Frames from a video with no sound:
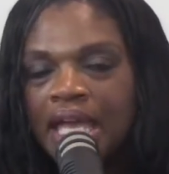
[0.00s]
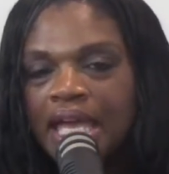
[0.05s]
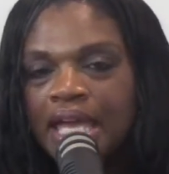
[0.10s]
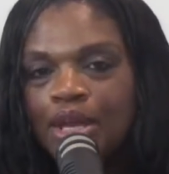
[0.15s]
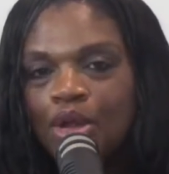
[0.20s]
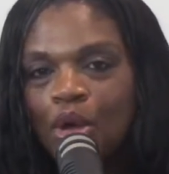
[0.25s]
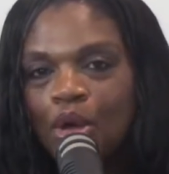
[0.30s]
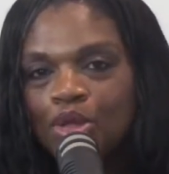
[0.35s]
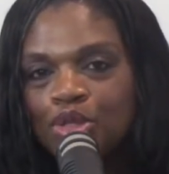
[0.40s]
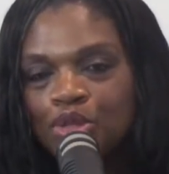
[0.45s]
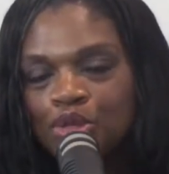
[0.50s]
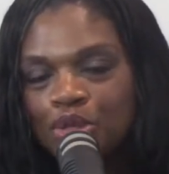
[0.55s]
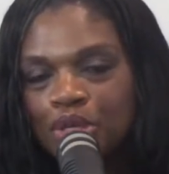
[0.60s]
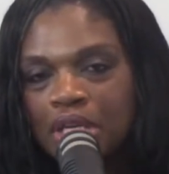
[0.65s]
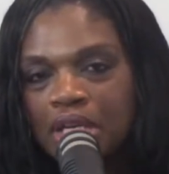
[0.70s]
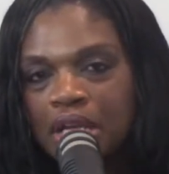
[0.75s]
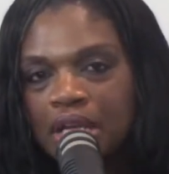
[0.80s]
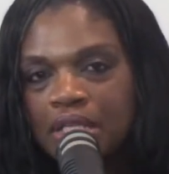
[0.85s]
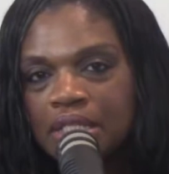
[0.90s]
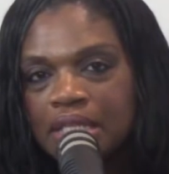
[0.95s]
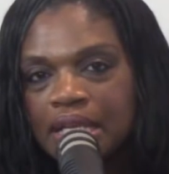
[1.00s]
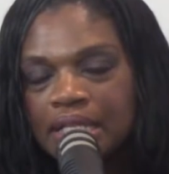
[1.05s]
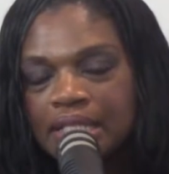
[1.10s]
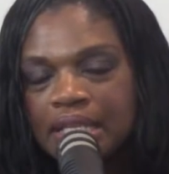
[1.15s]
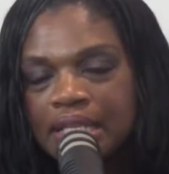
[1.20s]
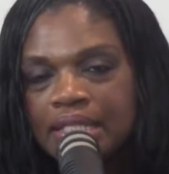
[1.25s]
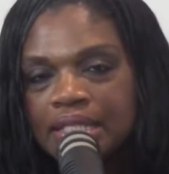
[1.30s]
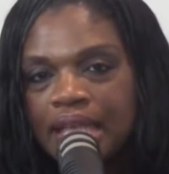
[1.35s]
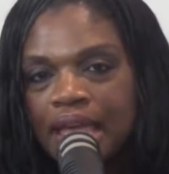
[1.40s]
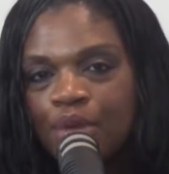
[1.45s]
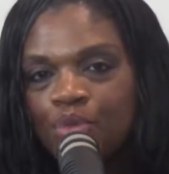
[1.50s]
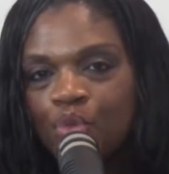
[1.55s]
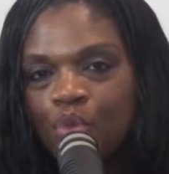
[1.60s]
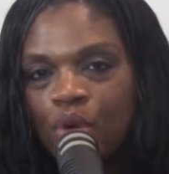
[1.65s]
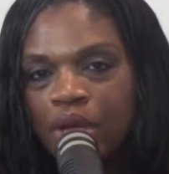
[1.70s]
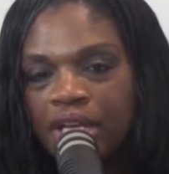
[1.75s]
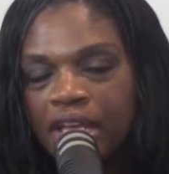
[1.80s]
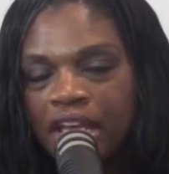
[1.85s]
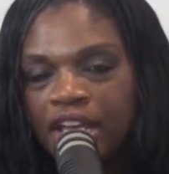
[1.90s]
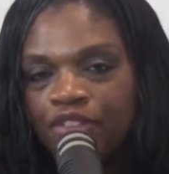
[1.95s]
And also, you can contact us at
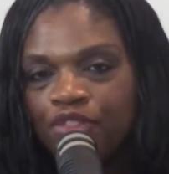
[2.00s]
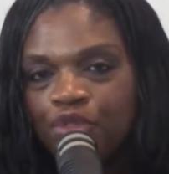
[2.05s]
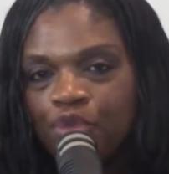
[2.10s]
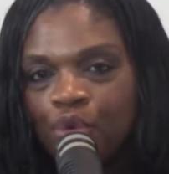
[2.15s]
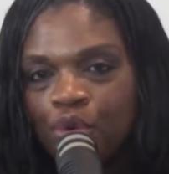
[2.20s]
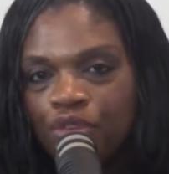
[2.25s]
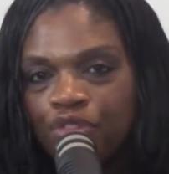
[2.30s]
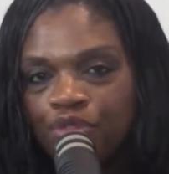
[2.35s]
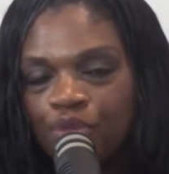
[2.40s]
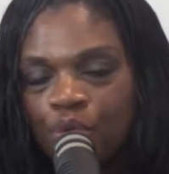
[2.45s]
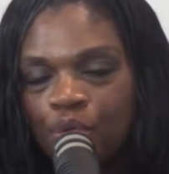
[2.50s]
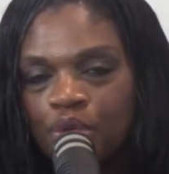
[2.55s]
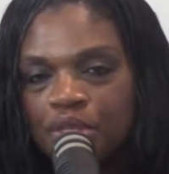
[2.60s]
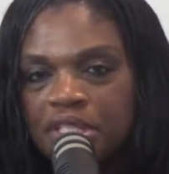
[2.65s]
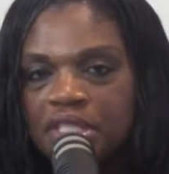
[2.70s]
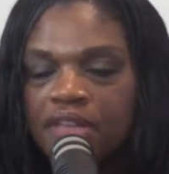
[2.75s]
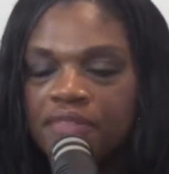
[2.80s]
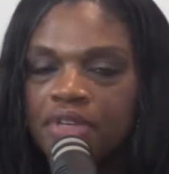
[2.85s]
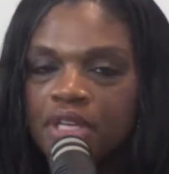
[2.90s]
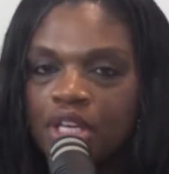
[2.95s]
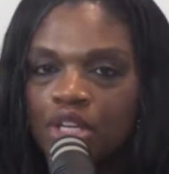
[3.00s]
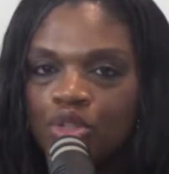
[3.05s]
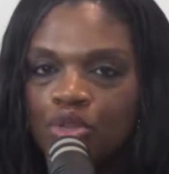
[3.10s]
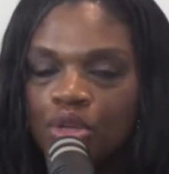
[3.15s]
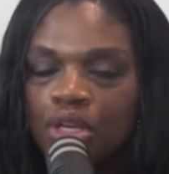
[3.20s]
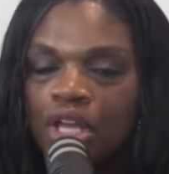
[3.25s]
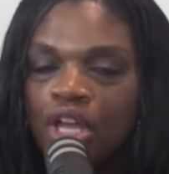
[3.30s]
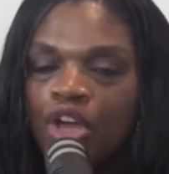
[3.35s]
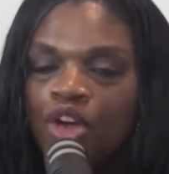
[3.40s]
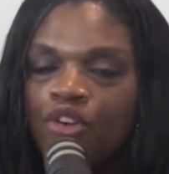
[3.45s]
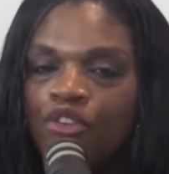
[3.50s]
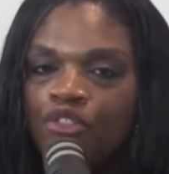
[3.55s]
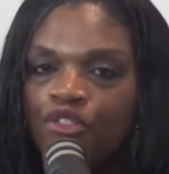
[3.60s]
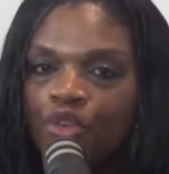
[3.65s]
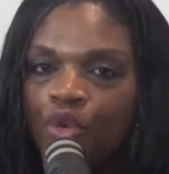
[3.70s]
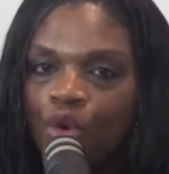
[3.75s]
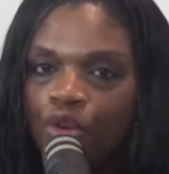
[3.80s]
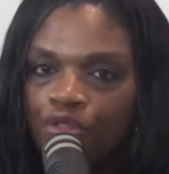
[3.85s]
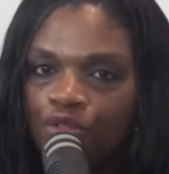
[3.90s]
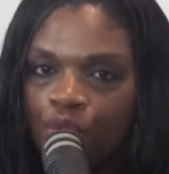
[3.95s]
one eight four four, seven hundred,
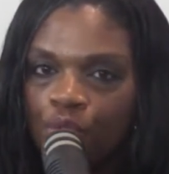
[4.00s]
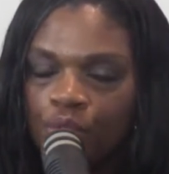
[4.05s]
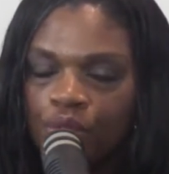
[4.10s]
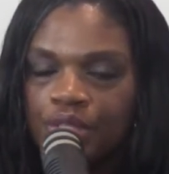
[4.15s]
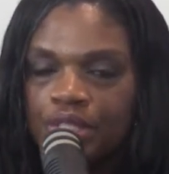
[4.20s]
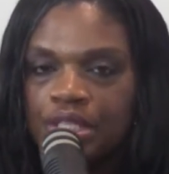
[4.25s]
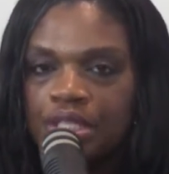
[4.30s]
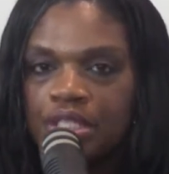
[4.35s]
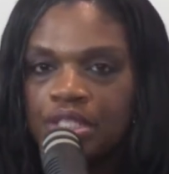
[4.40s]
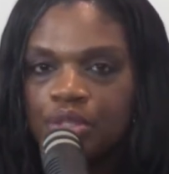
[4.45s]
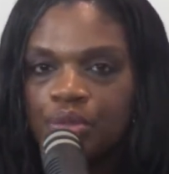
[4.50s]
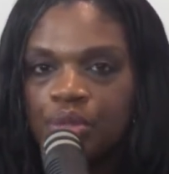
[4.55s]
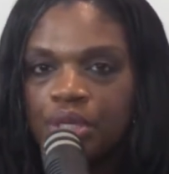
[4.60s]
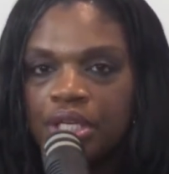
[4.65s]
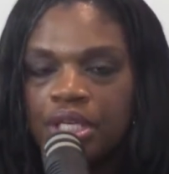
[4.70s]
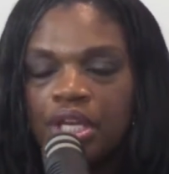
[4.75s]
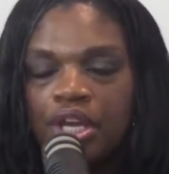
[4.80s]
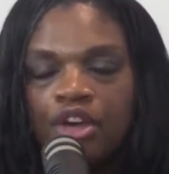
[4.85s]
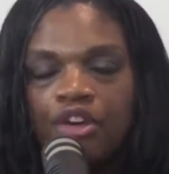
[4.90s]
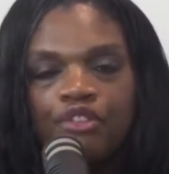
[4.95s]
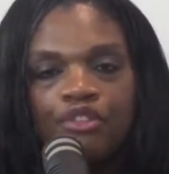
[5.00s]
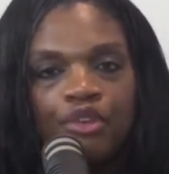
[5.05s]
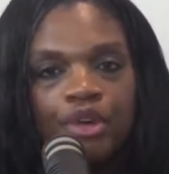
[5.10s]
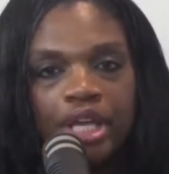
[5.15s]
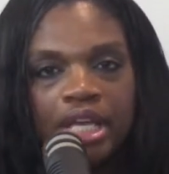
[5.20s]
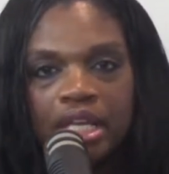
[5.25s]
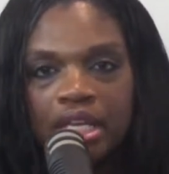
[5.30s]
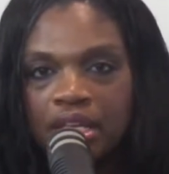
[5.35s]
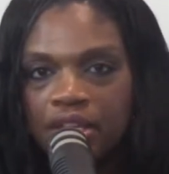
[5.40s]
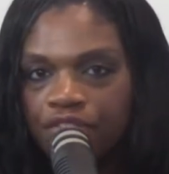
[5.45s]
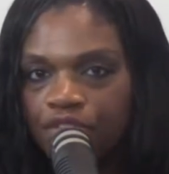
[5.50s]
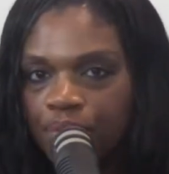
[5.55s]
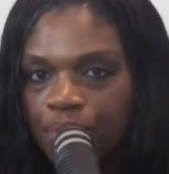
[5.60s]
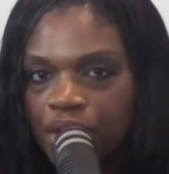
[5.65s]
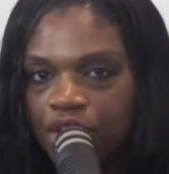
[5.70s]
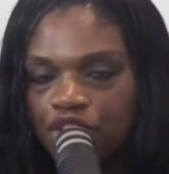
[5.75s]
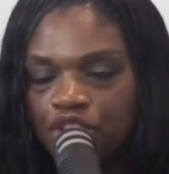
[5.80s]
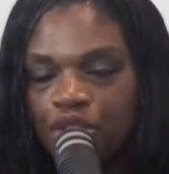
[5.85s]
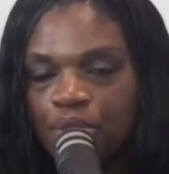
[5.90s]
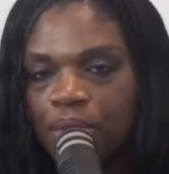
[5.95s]
four four six three for any
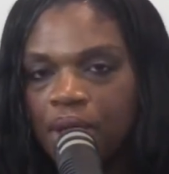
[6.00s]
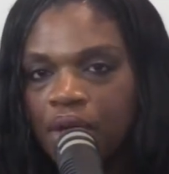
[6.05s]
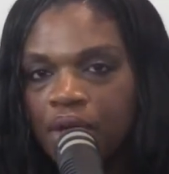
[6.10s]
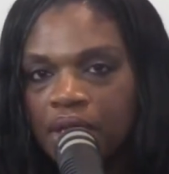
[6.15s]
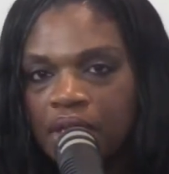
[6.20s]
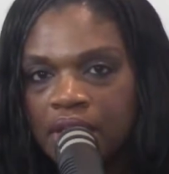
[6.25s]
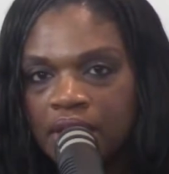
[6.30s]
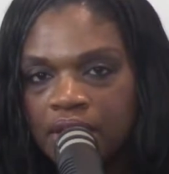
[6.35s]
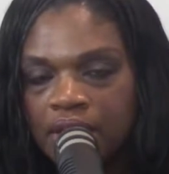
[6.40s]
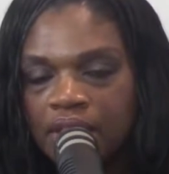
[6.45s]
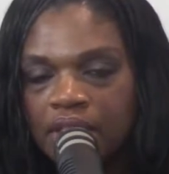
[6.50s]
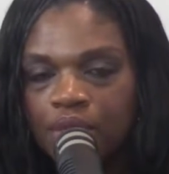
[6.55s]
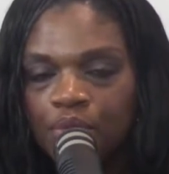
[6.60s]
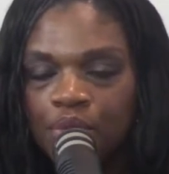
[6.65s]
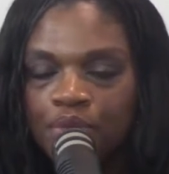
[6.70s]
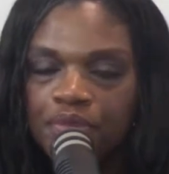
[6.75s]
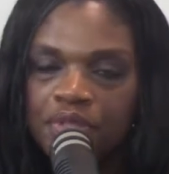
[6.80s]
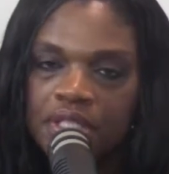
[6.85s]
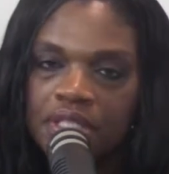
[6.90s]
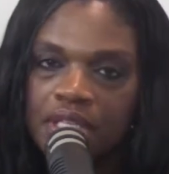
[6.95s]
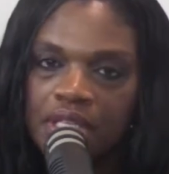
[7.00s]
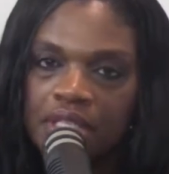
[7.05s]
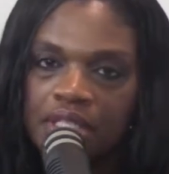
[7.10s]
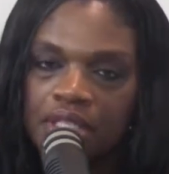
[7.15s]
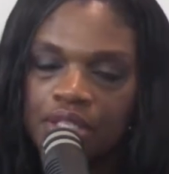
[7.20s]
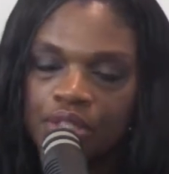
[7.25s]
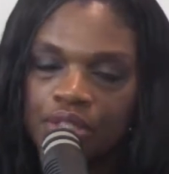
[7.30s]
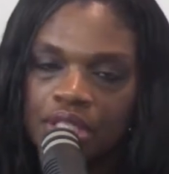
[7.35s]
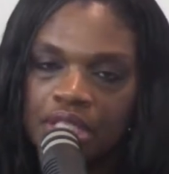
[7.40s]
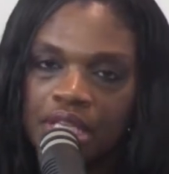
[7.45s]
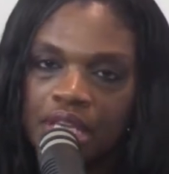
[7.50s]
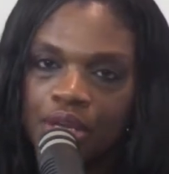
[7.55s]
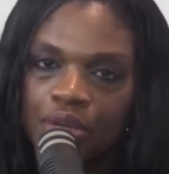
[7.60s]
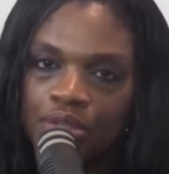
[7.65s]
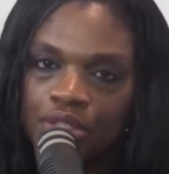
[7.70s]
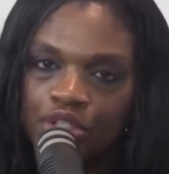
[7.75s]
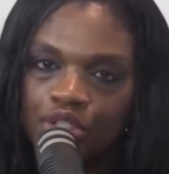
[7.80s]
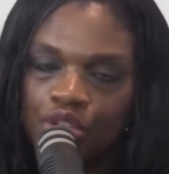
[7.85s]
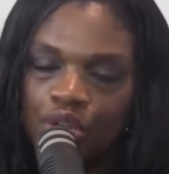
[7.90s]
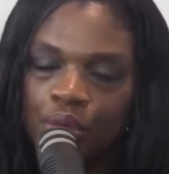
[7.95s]
information about anything that we've discussed here today
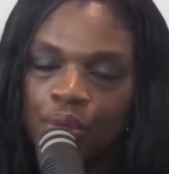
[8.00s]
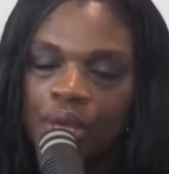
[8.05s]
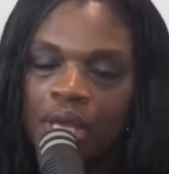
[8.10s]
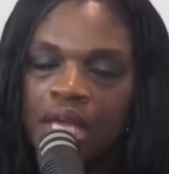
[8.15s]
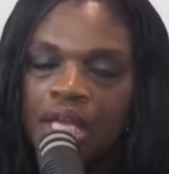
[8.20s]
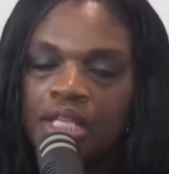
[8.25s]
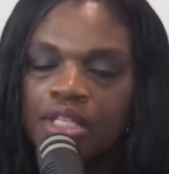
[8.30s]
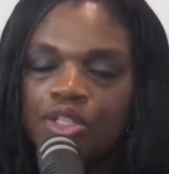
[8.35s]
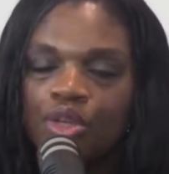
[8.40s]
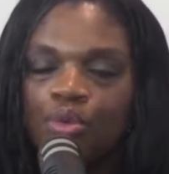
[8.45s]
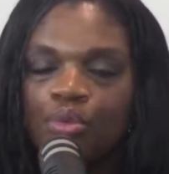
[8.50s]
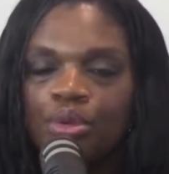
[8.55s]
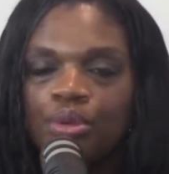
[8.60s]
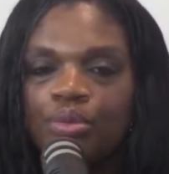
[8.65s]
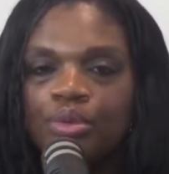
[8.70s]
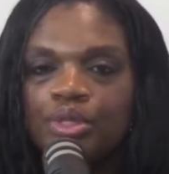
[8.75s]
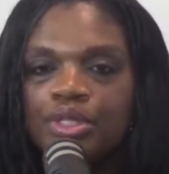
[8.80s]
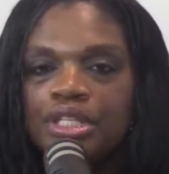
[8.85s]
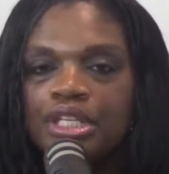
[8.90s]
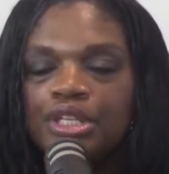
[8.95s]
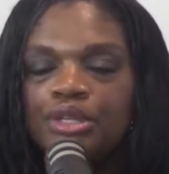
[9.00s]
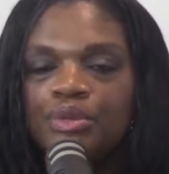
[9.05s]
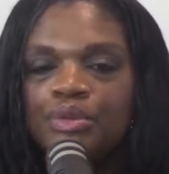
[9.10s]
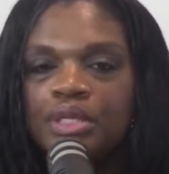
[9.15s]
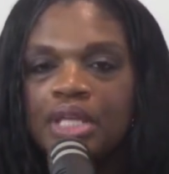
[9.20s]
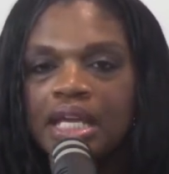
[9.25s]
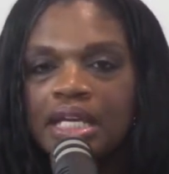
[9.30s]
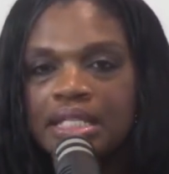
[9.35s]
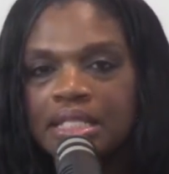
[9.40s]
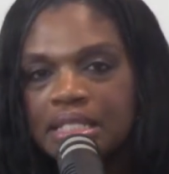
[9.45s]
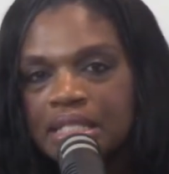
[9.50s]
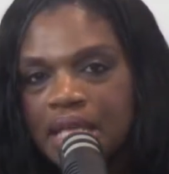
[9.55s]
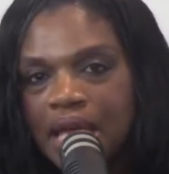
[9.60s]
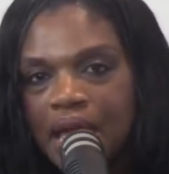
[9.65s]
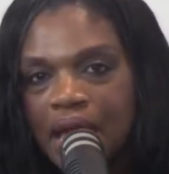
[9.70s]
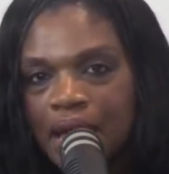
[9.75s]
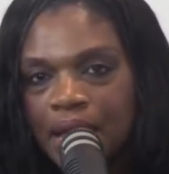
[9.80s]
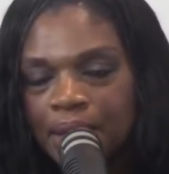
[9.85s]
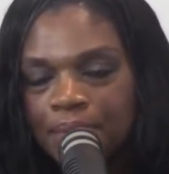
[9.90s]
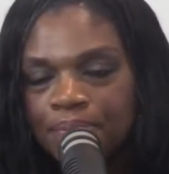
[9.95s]
on the show. So we will see you next
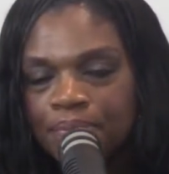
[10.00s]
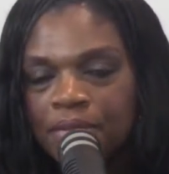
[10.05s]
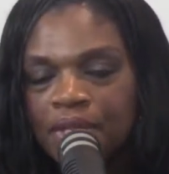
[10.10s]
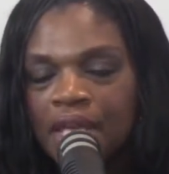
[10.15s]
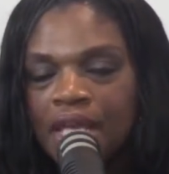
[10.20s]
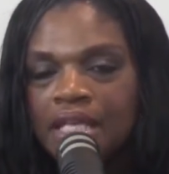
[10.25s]
time.